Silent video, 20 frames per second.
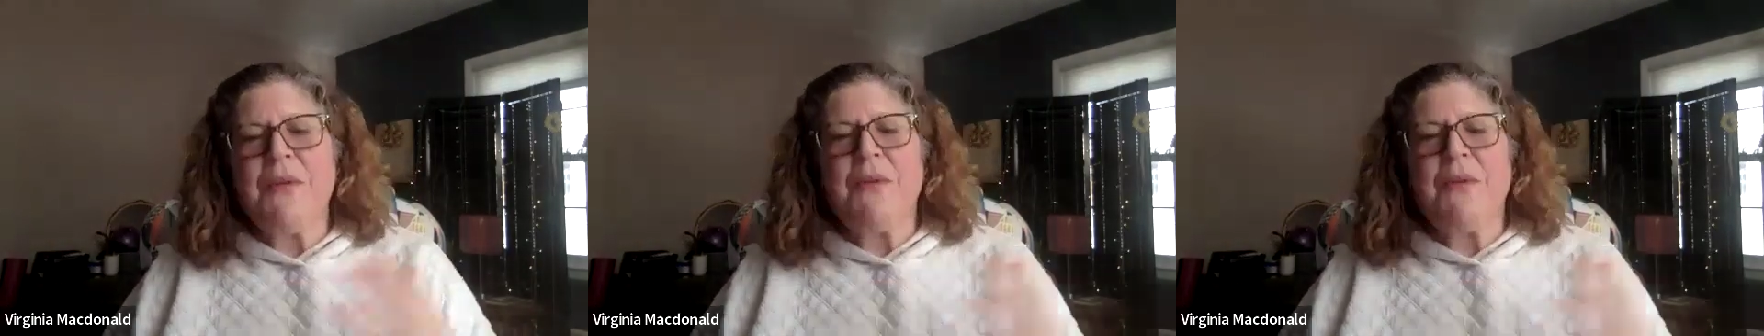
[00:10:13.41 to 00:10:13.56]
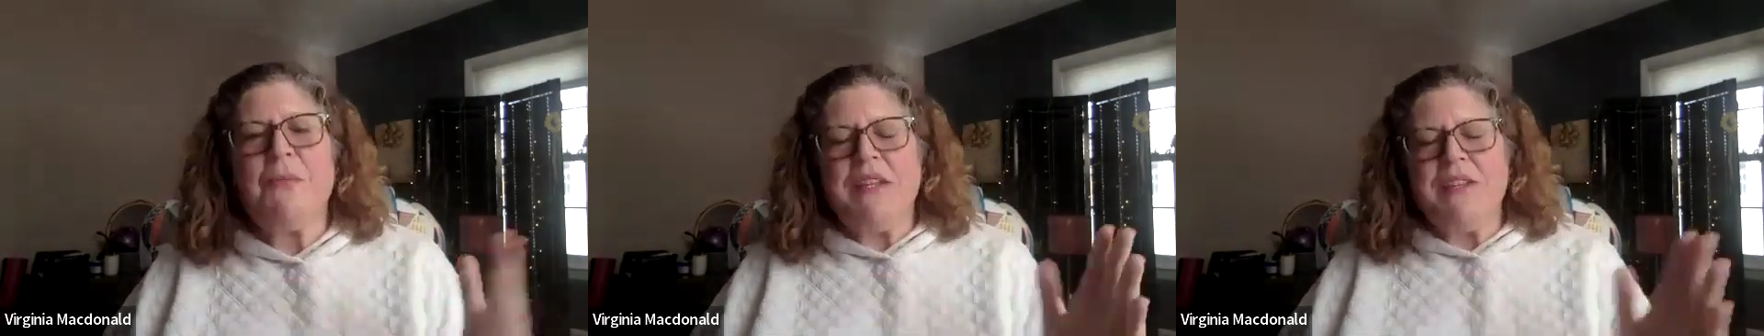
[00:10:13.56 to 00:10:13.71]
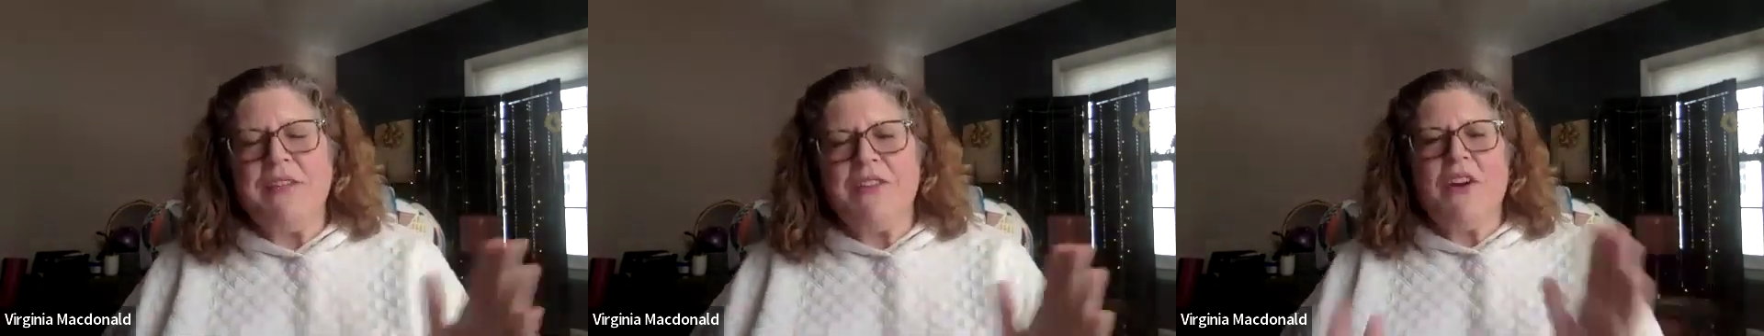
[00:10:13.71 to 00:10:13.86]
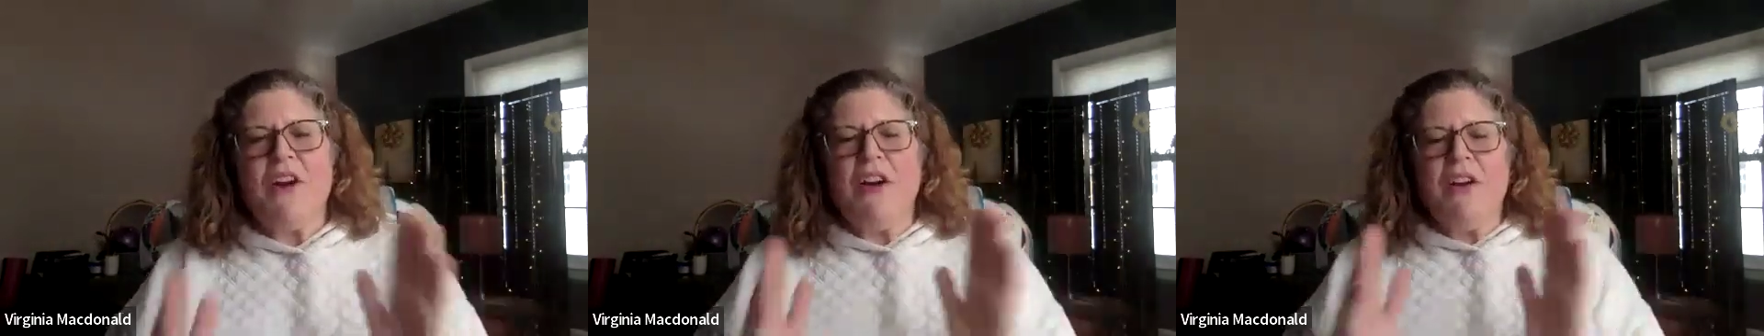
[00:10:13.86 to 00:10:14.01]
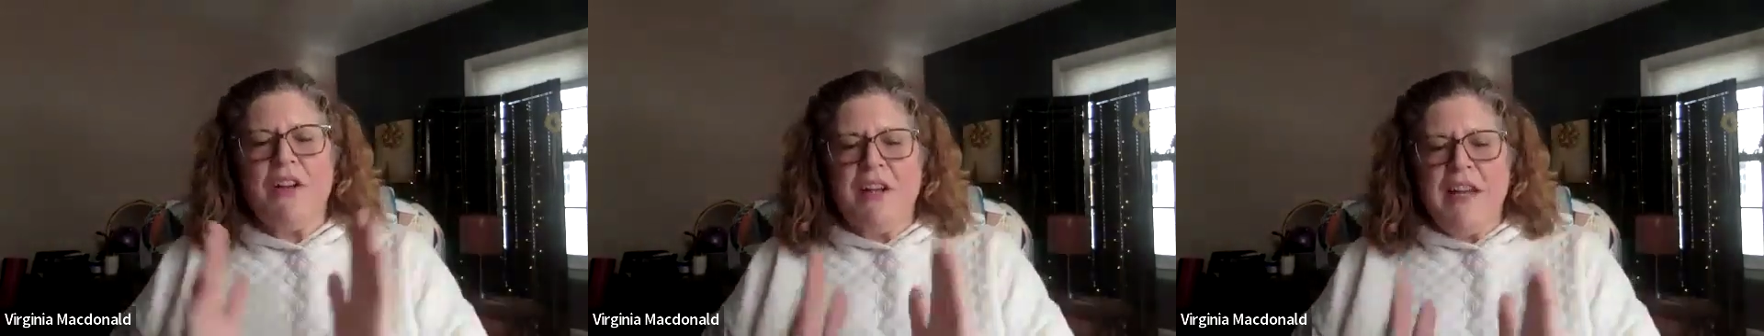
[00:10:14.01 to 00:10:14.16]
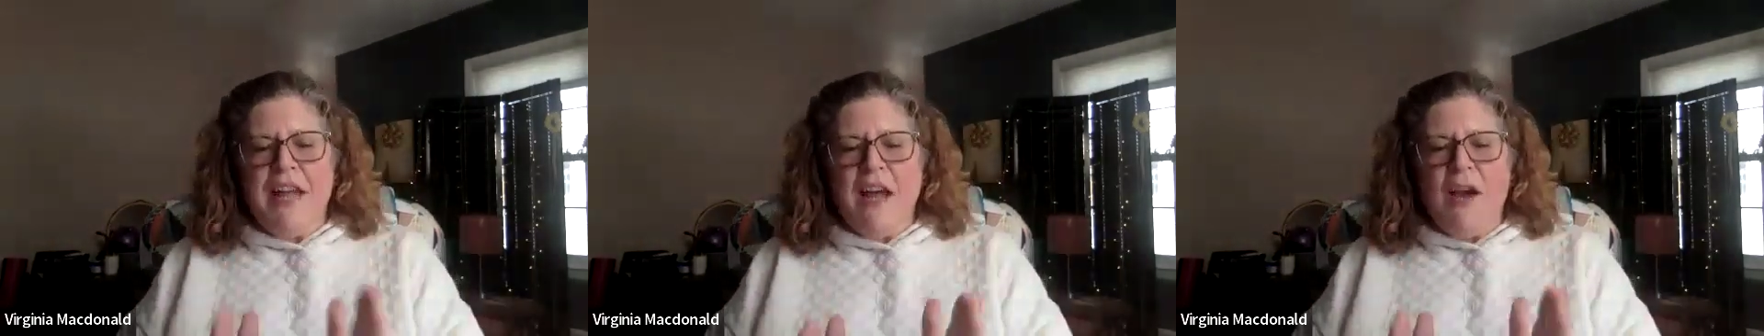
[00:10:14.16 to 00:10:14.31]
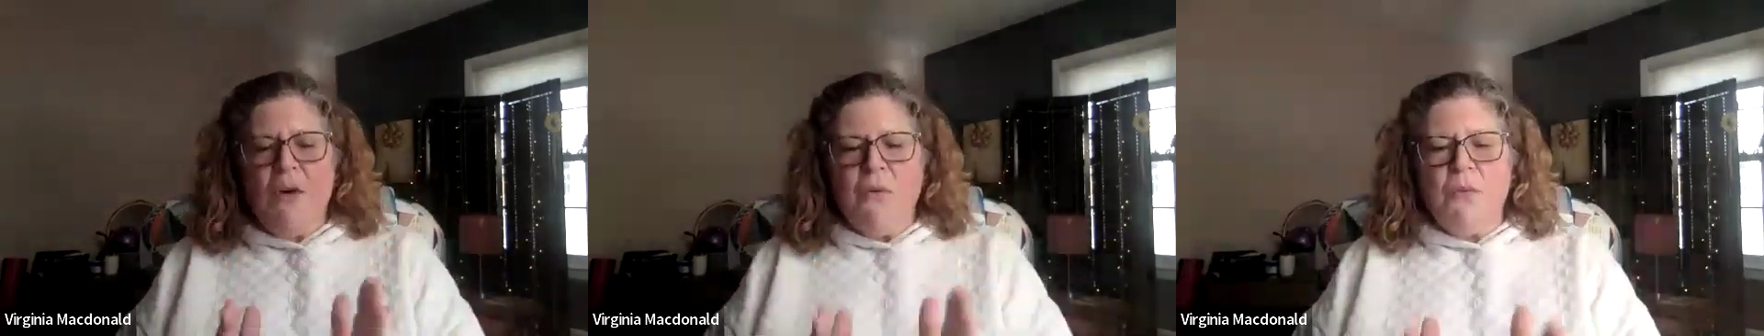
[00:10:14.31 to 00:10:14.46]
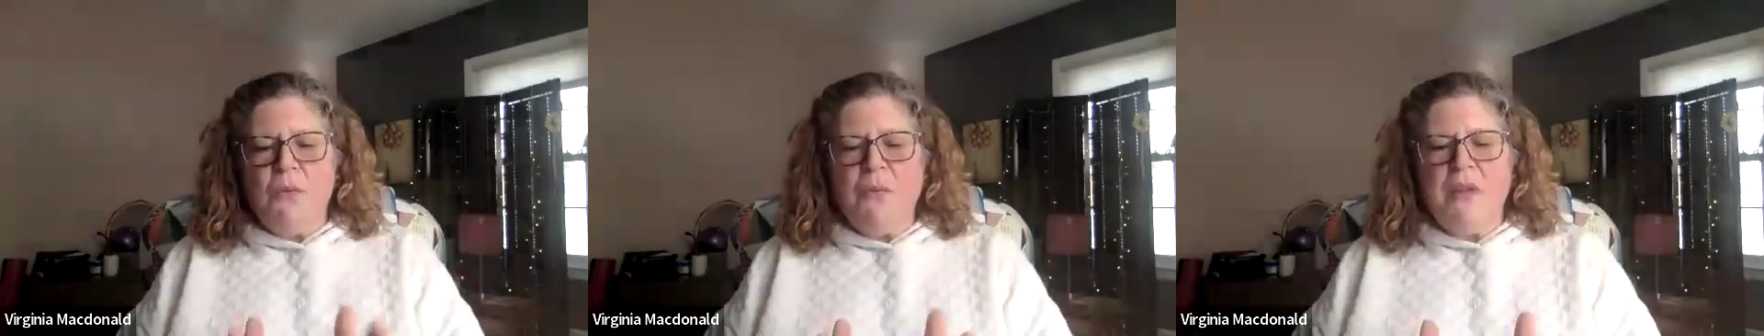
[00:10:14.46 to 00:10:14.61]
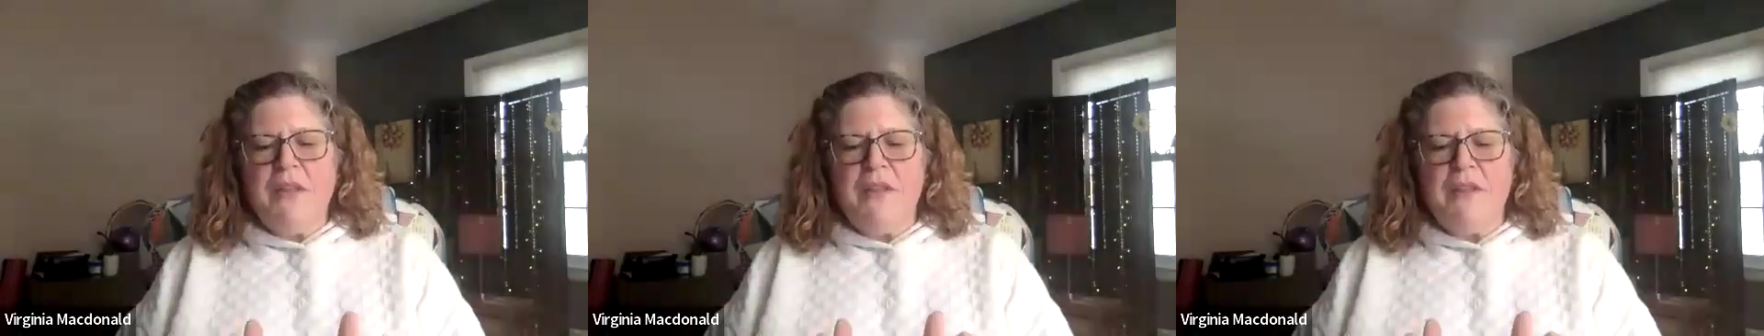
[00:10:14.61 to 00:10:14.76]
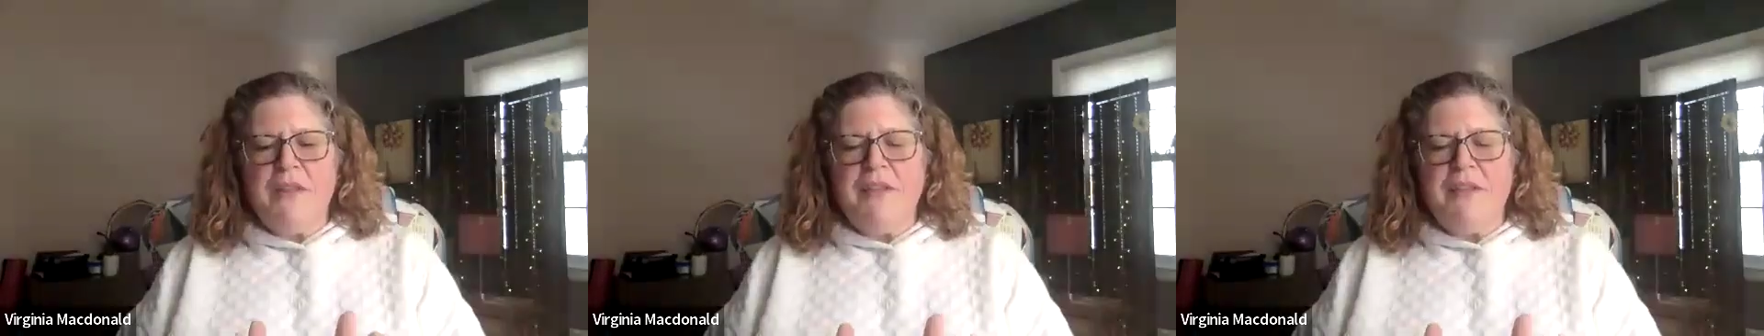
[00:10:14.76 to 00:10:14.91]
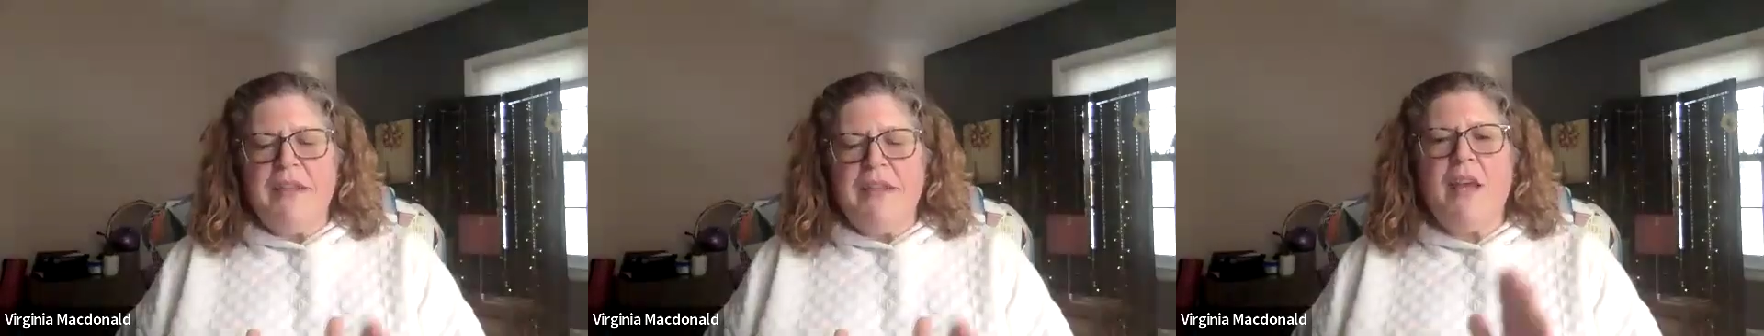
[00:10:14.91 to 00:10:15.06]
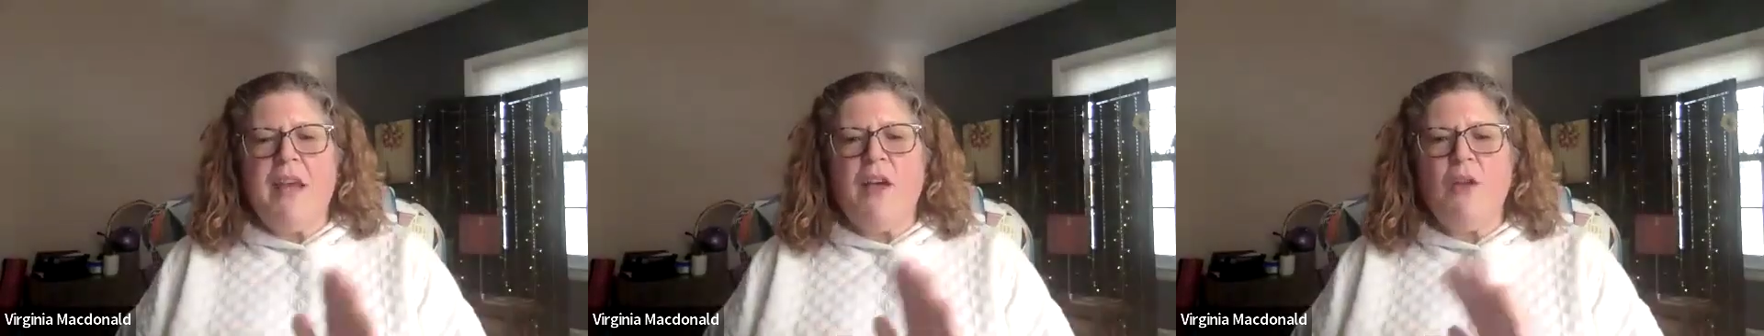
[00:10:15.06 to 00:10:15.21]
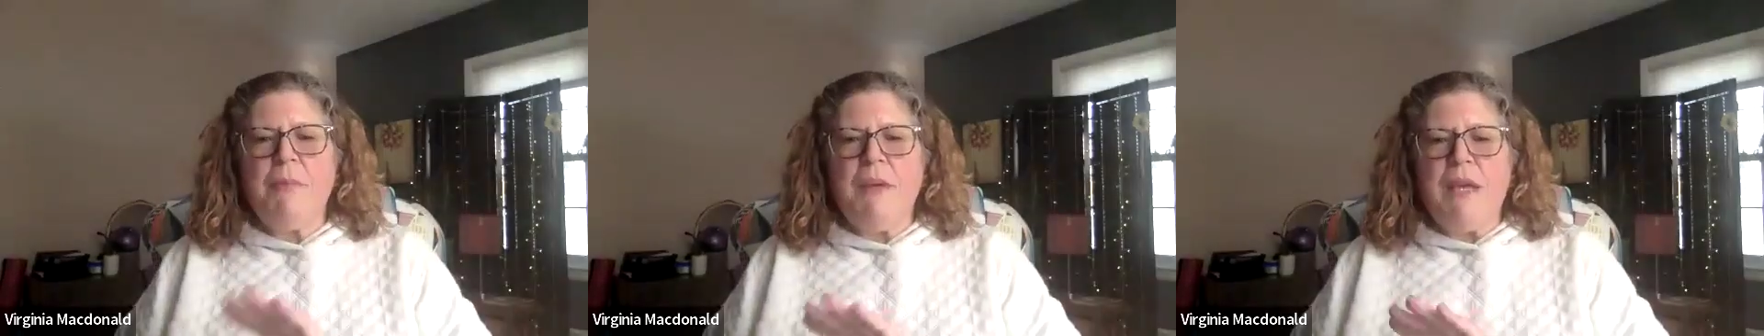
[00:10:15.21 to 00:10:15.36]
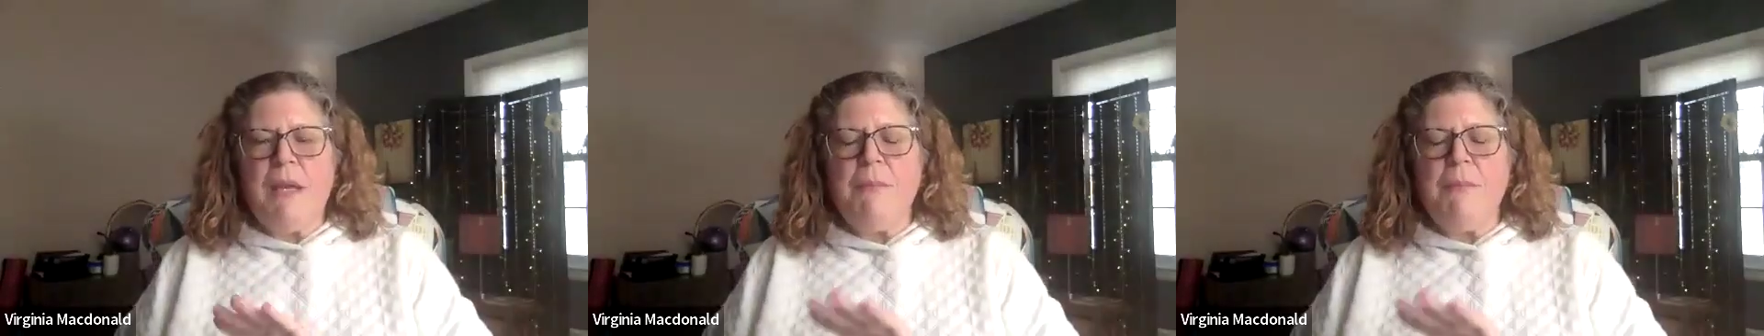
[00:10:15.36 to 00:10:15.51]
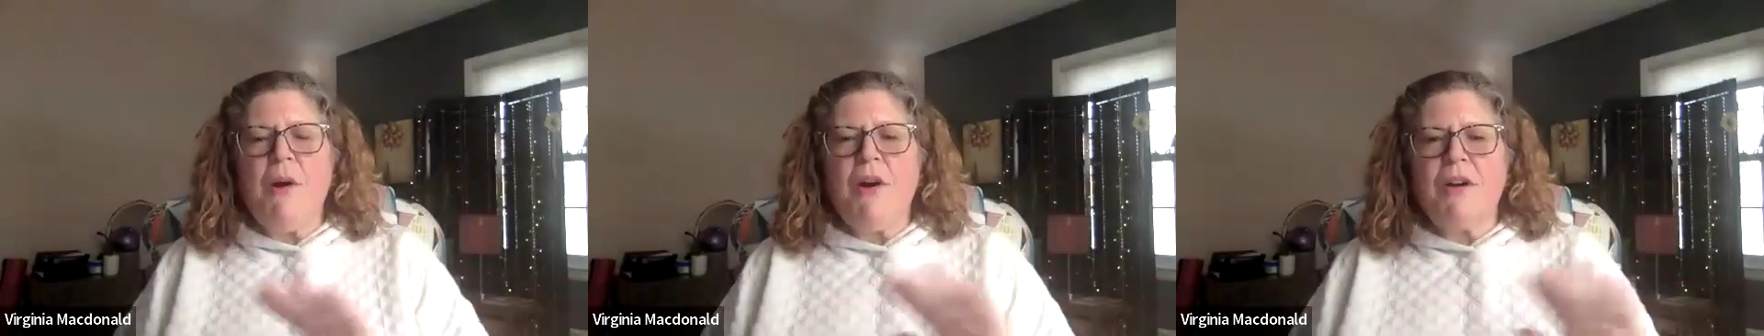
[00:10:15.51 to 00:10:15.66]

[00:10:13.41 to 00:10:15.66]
we started out with the L.B.